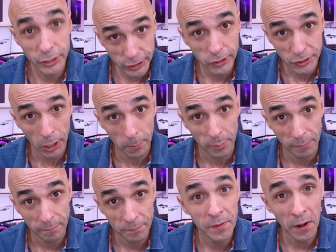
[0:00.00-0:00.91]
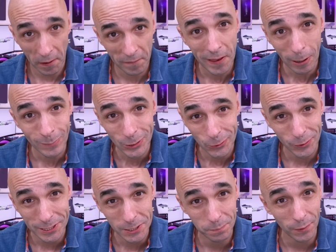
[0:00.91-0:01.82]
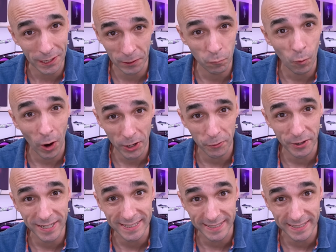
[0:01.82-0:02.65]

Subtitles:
Shut up! Allow me to explain why you're an